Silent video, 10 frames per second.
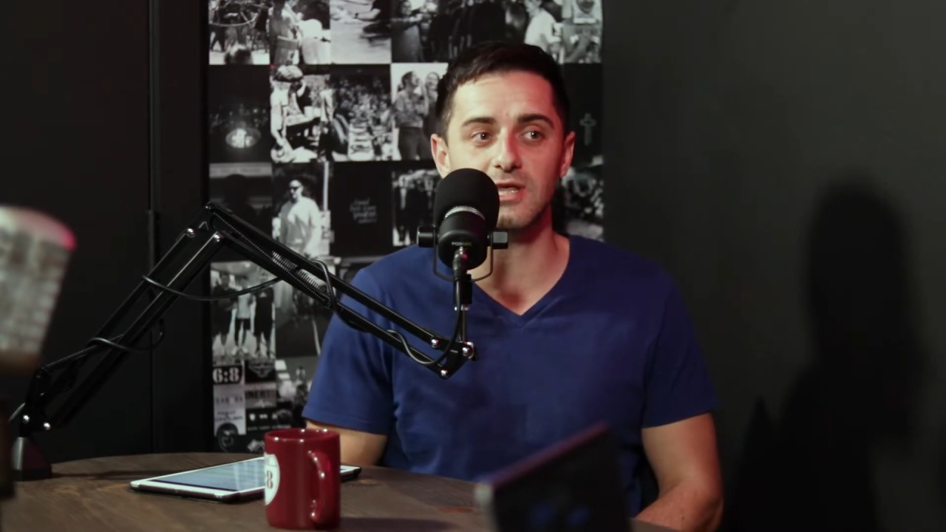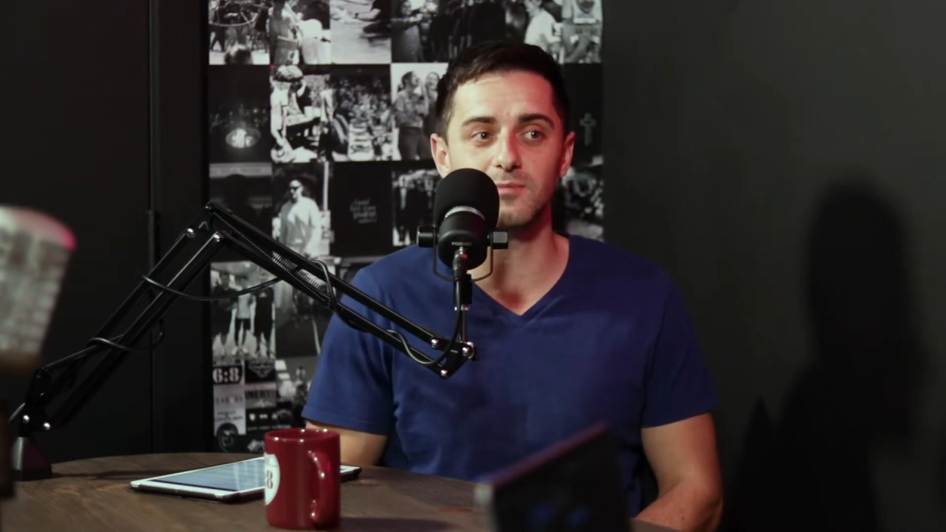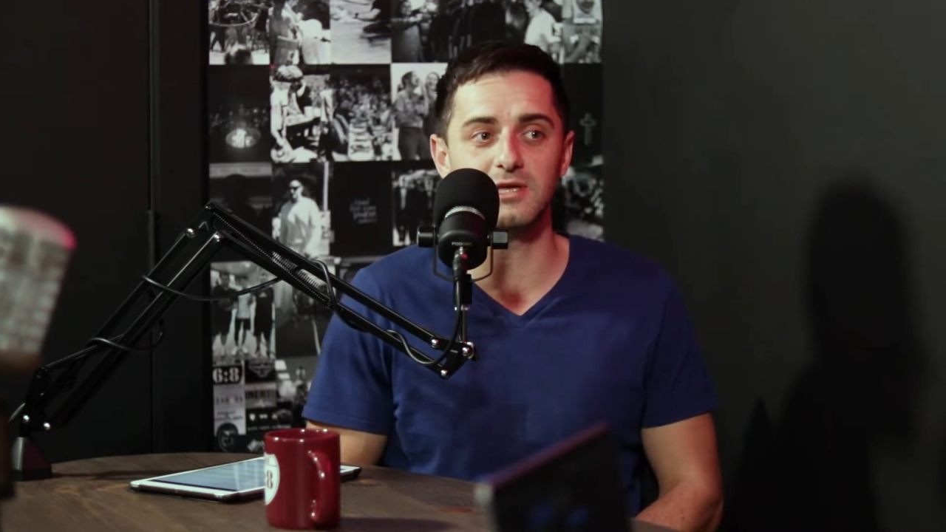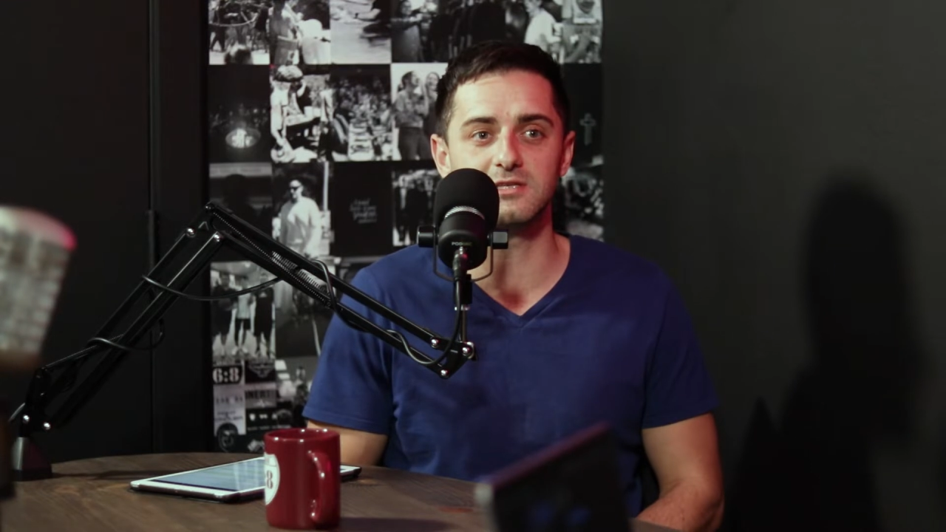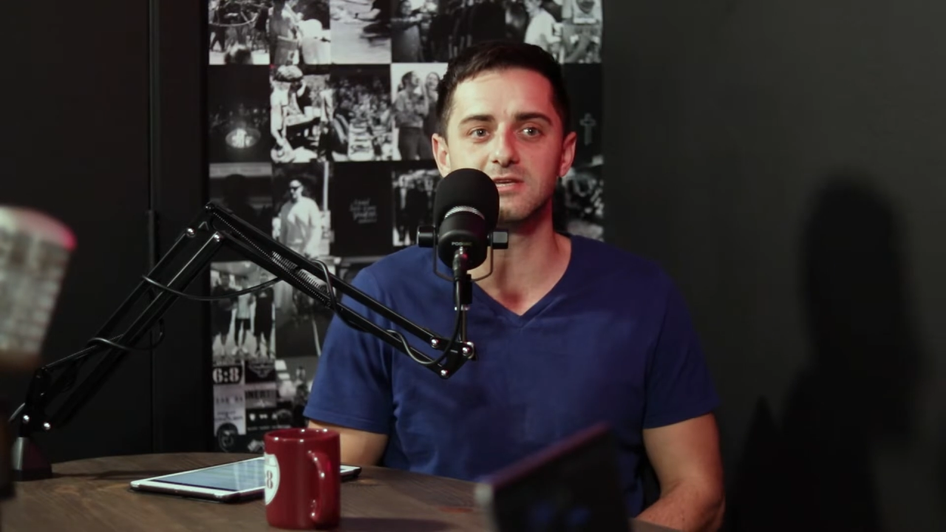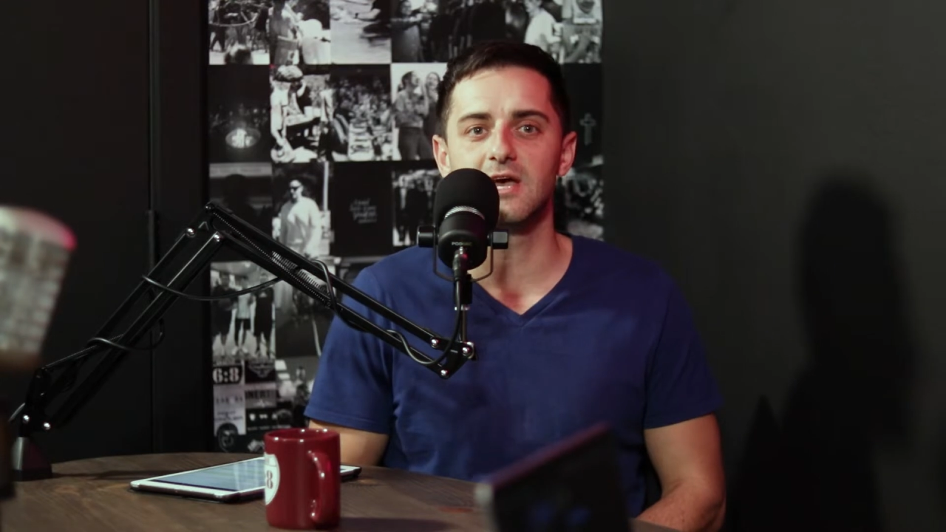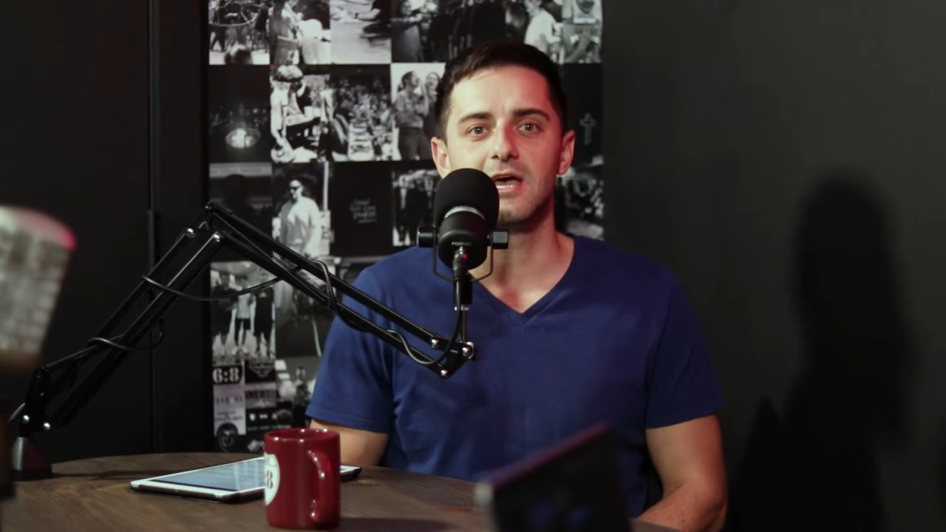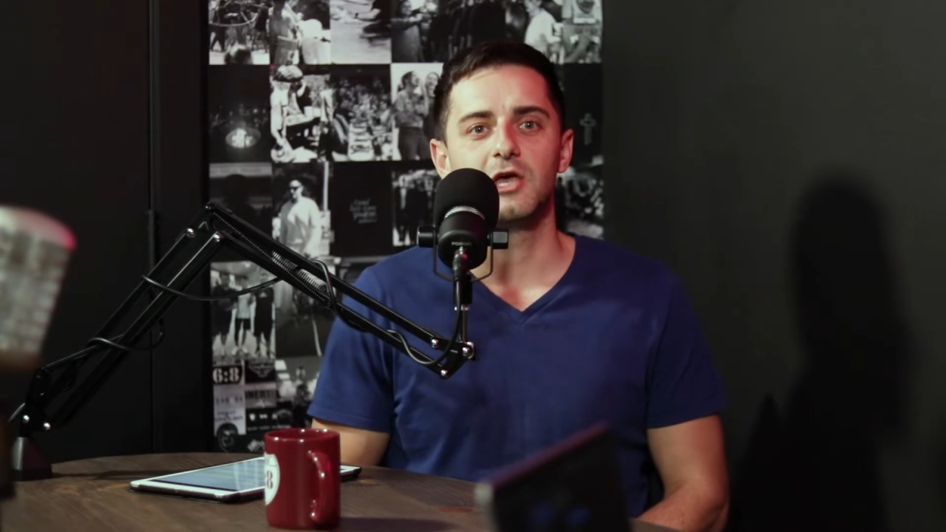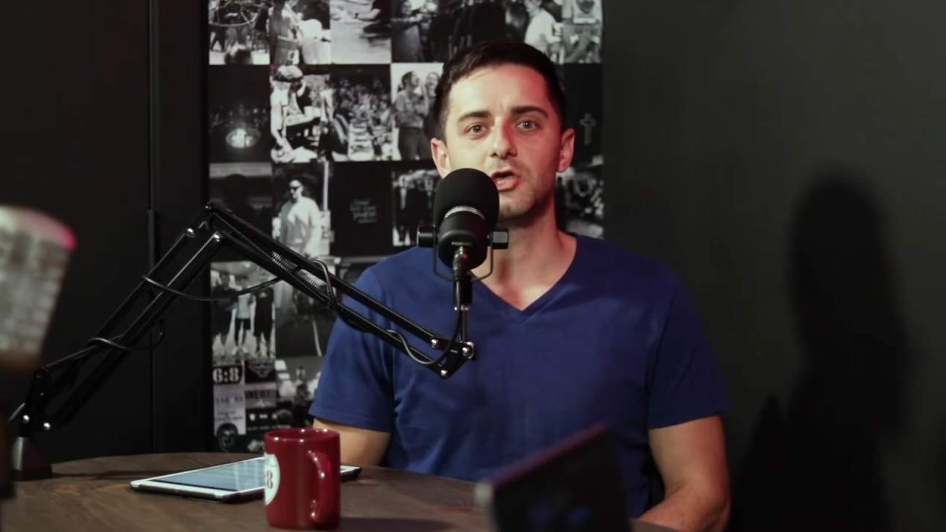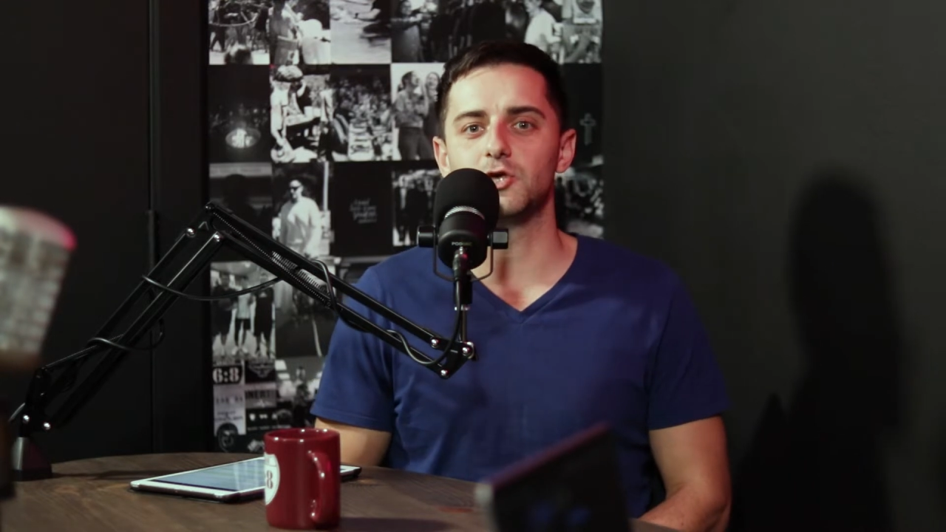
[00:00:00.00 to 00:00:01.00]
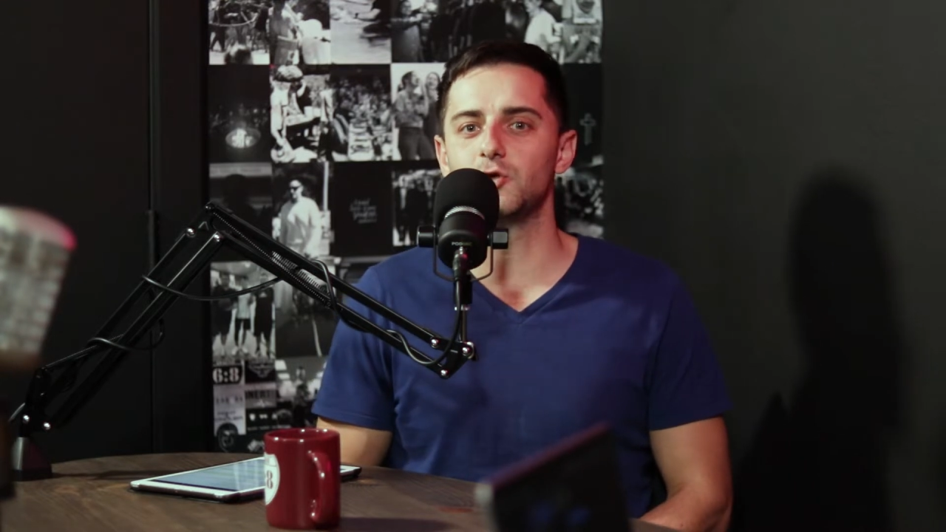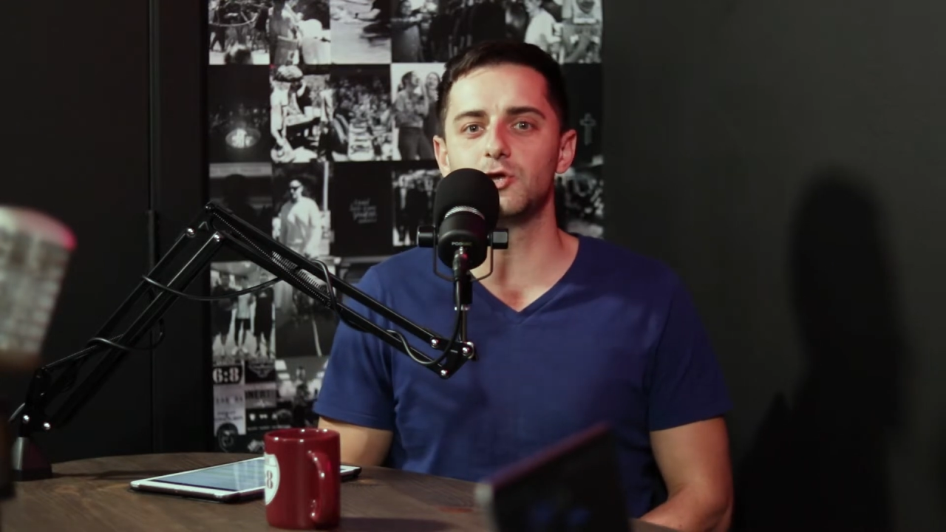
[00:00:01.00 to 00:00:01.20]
That means you